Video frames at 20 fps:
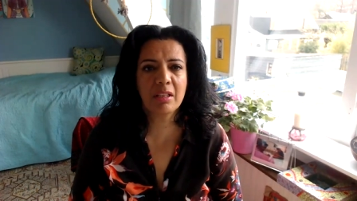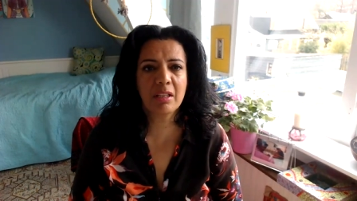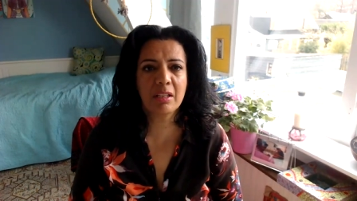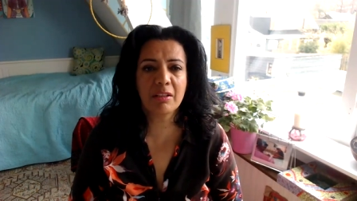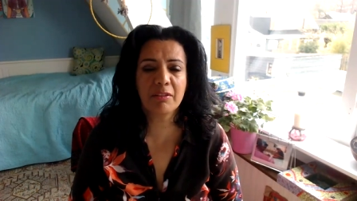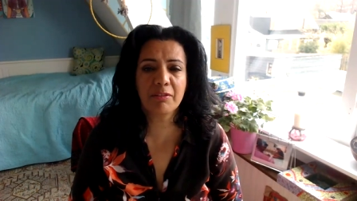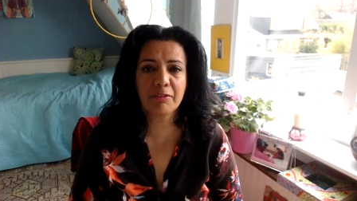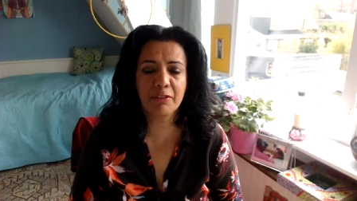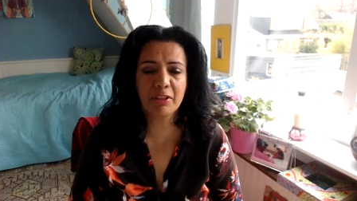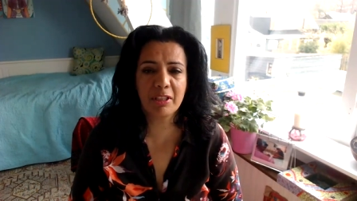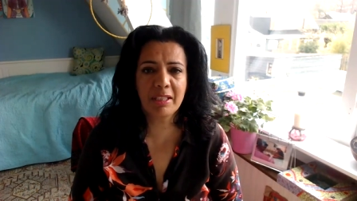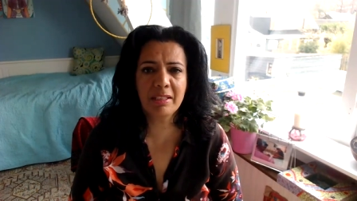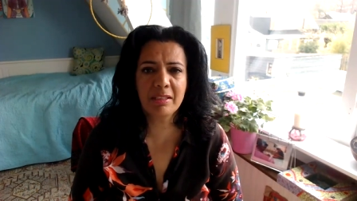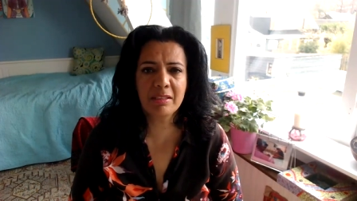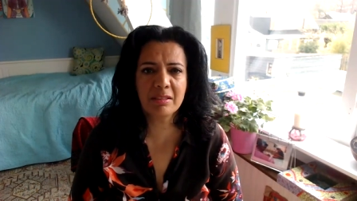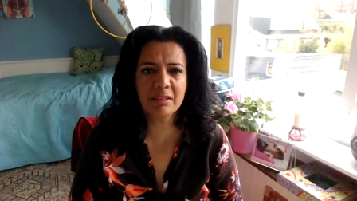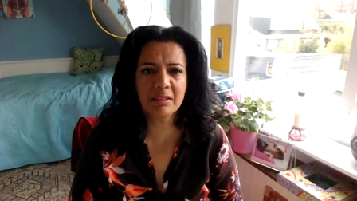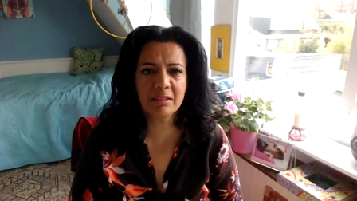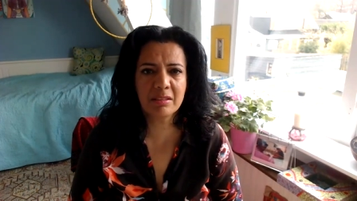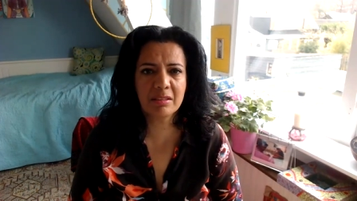and
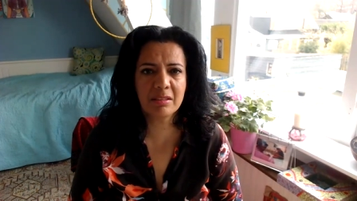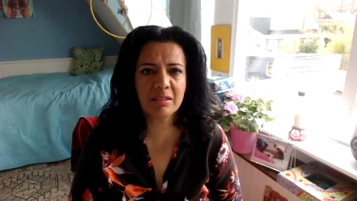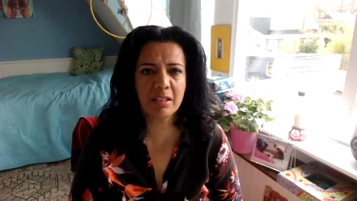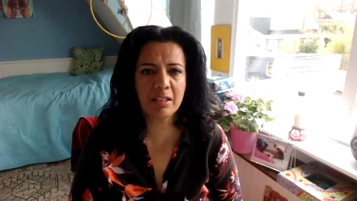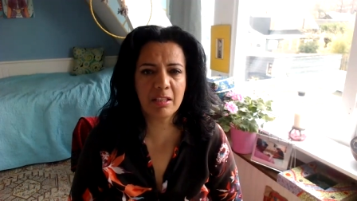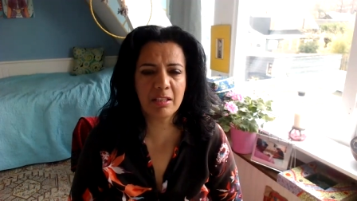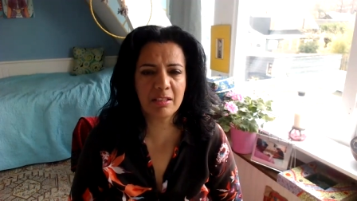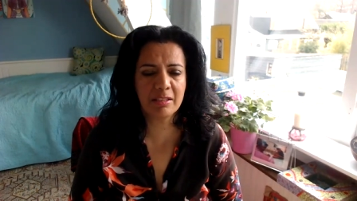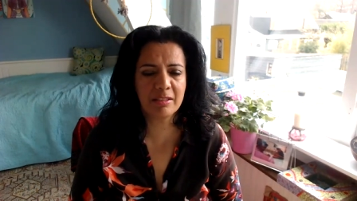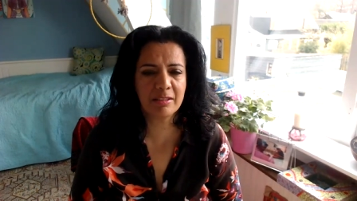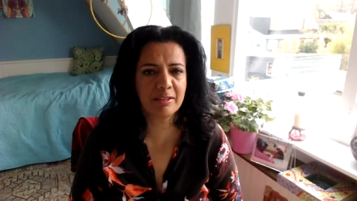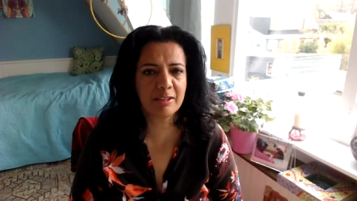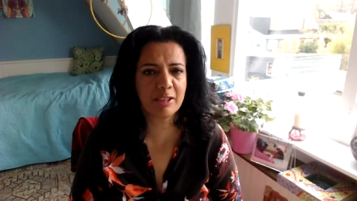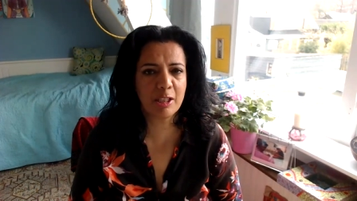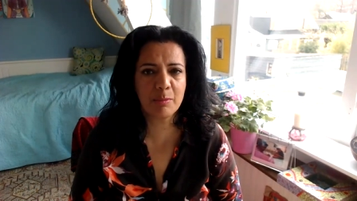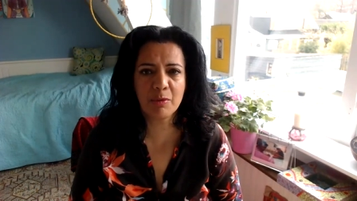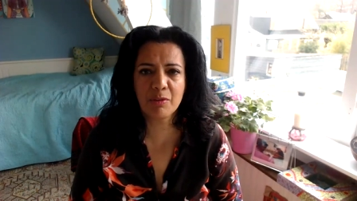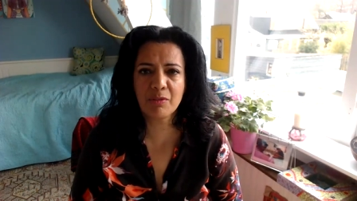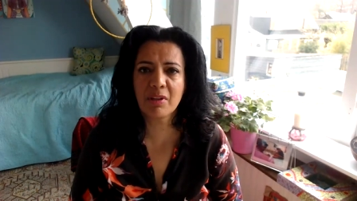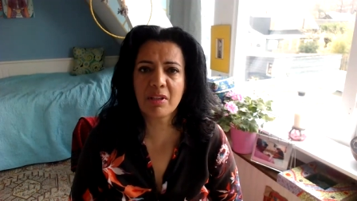afraid, and
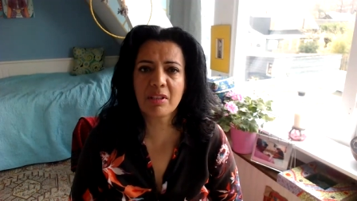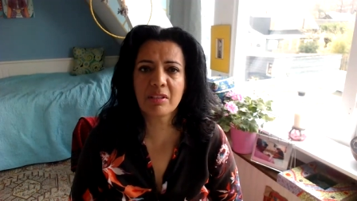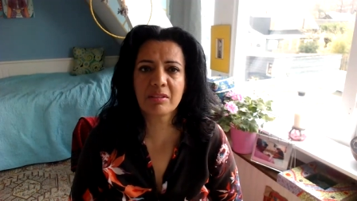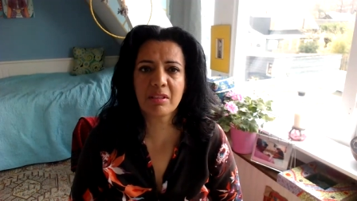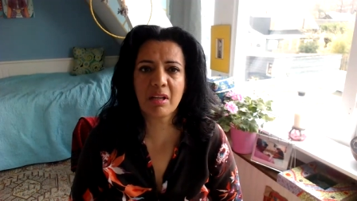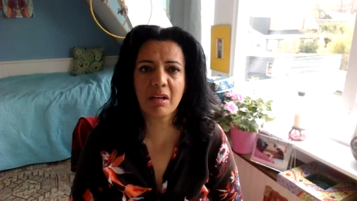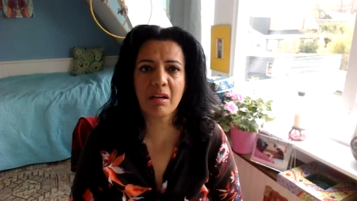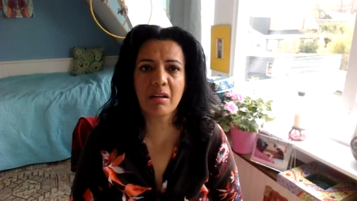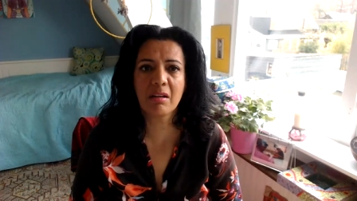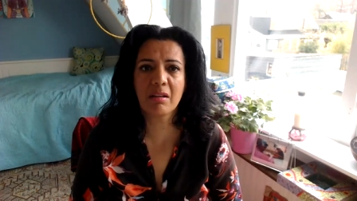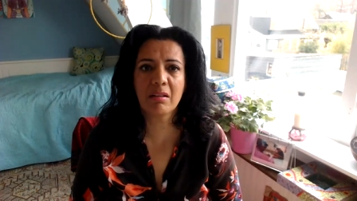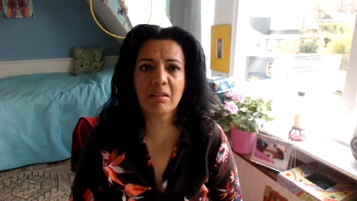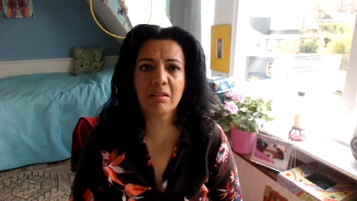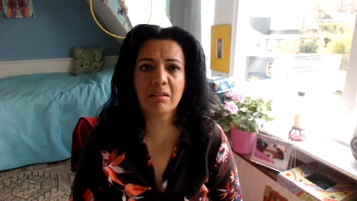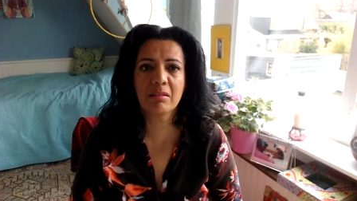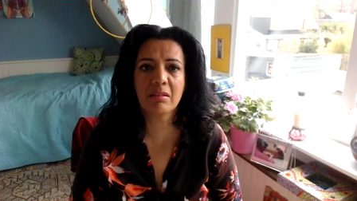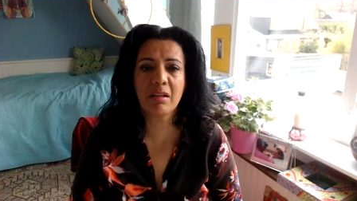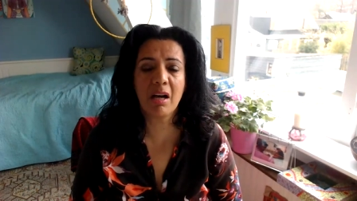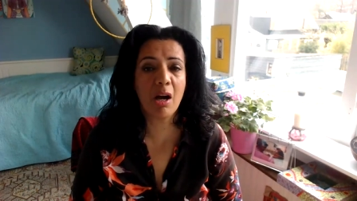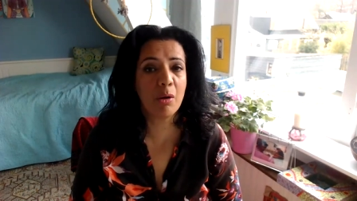some of us
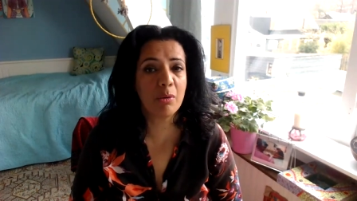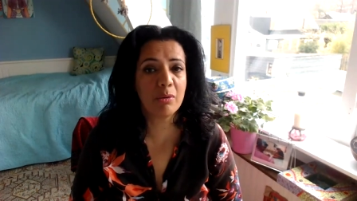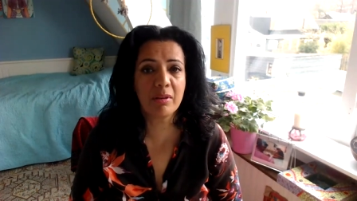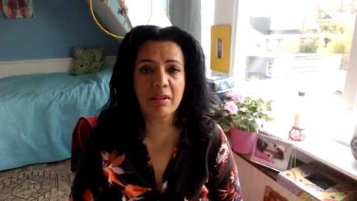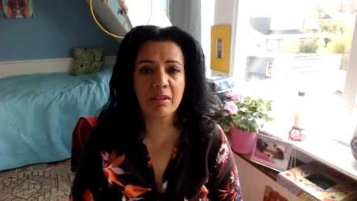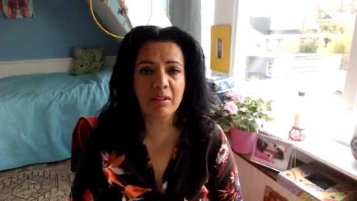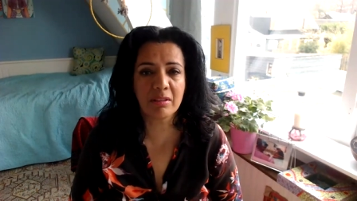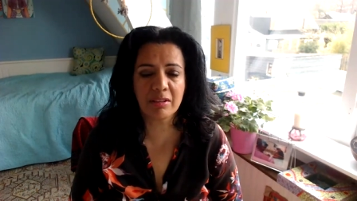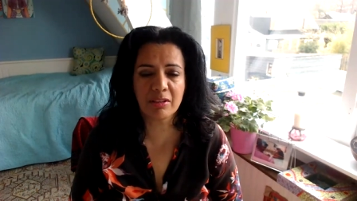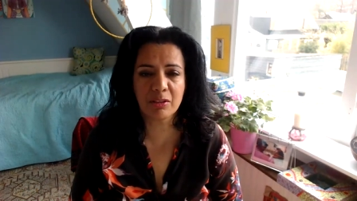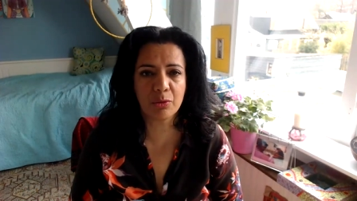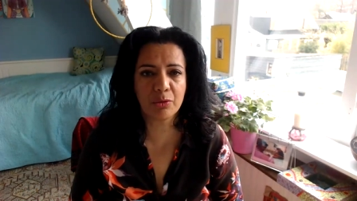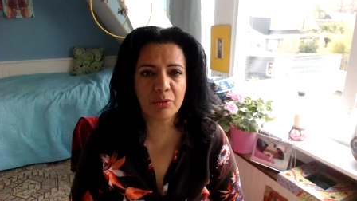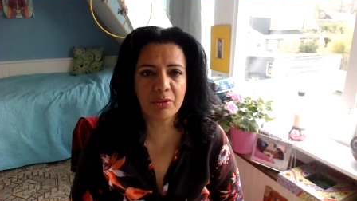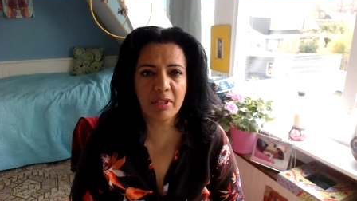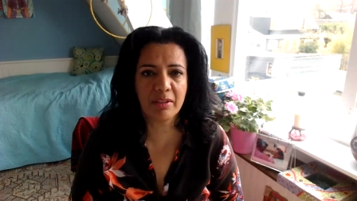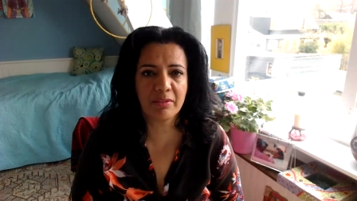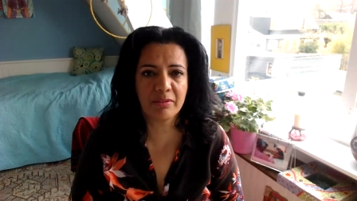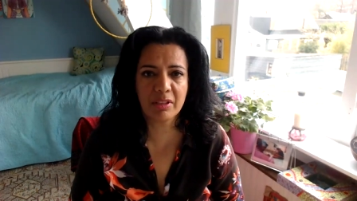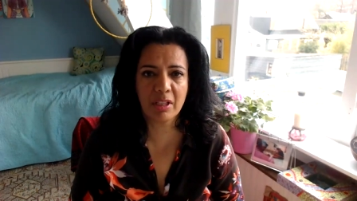are out there and
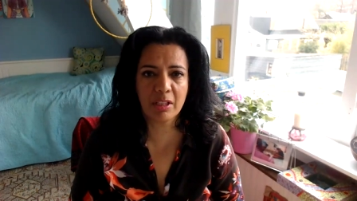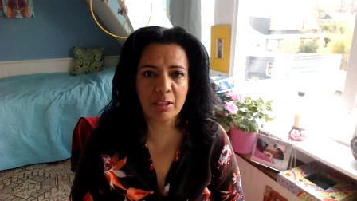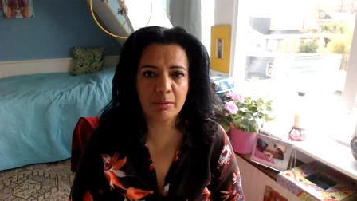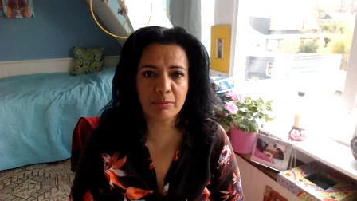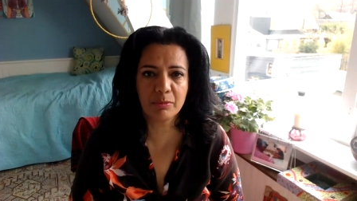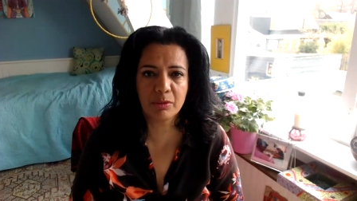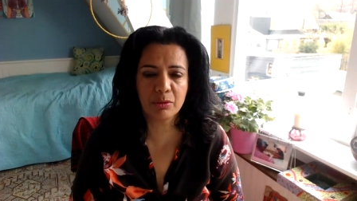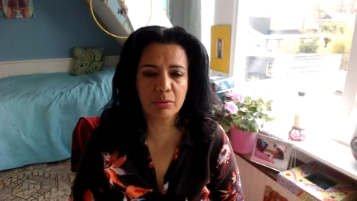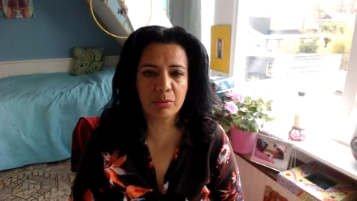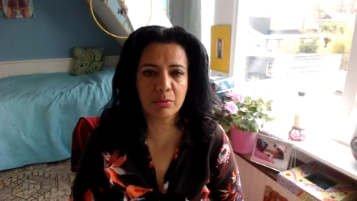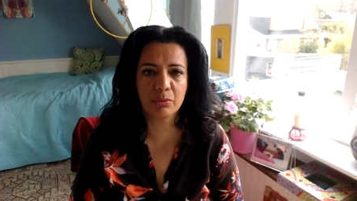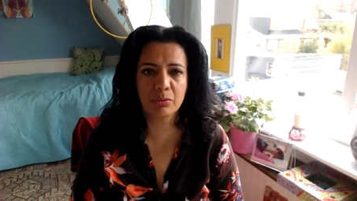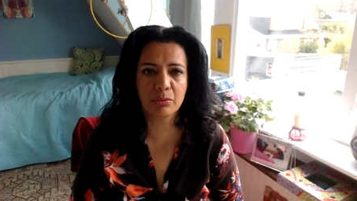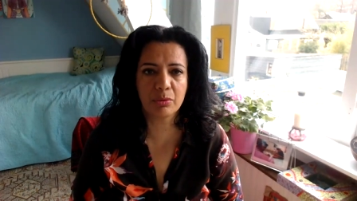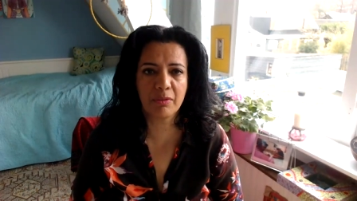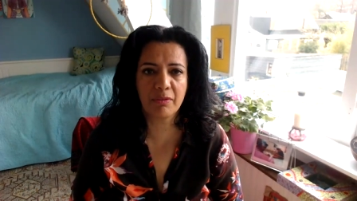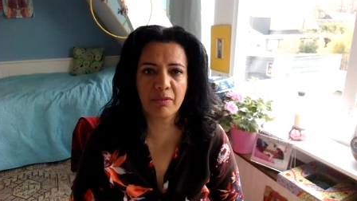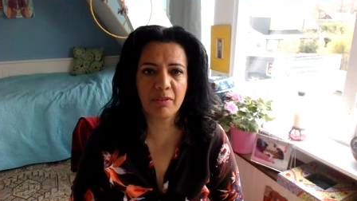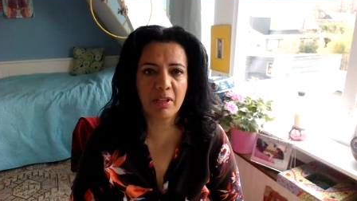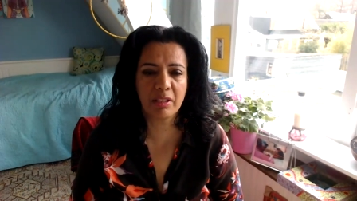don't have time to
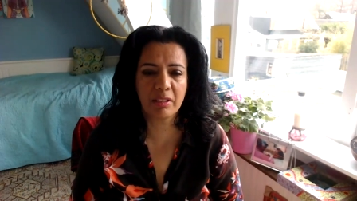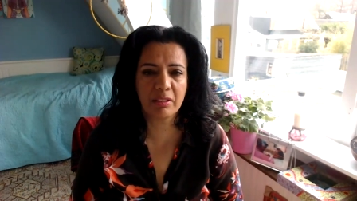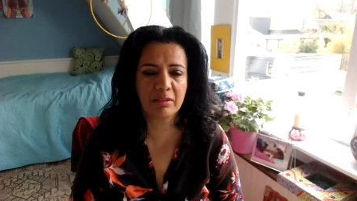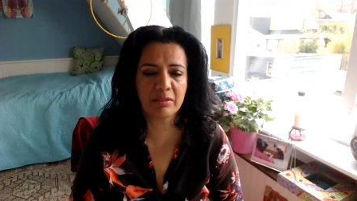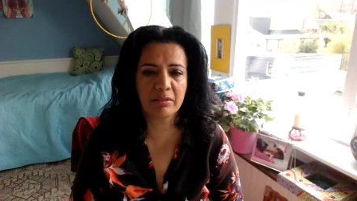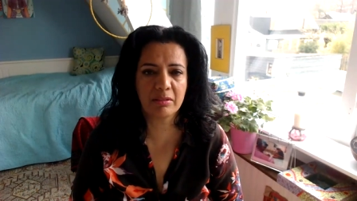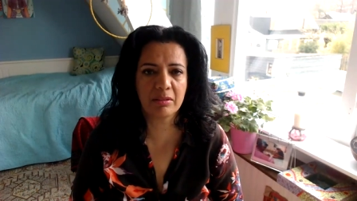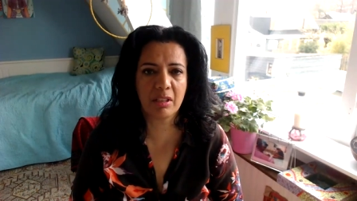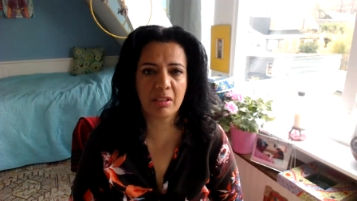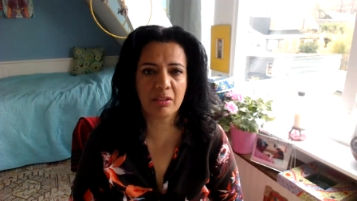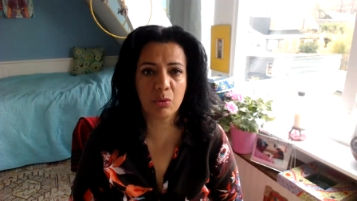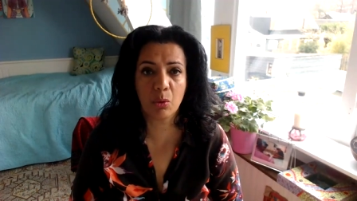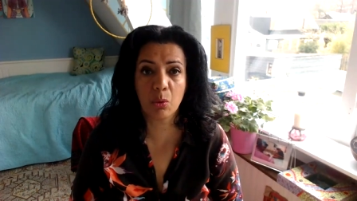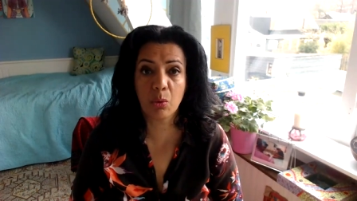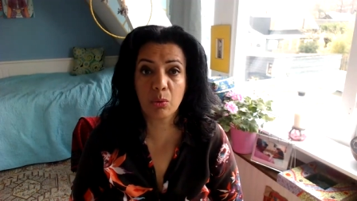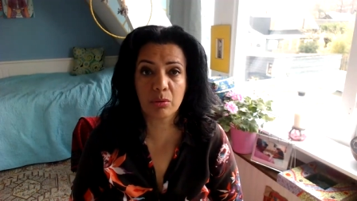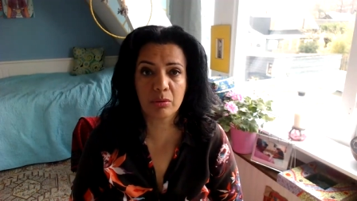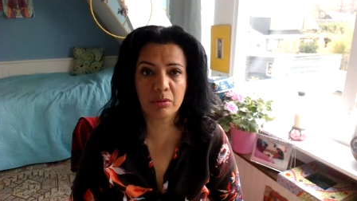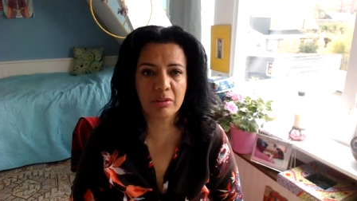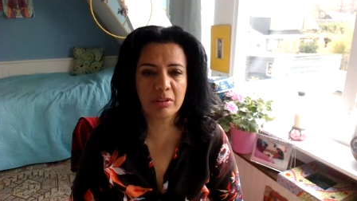reflect at
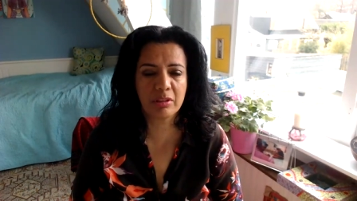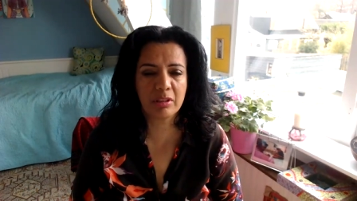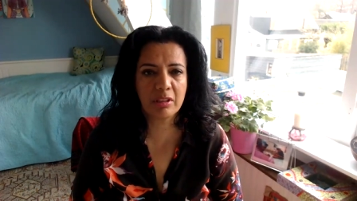all.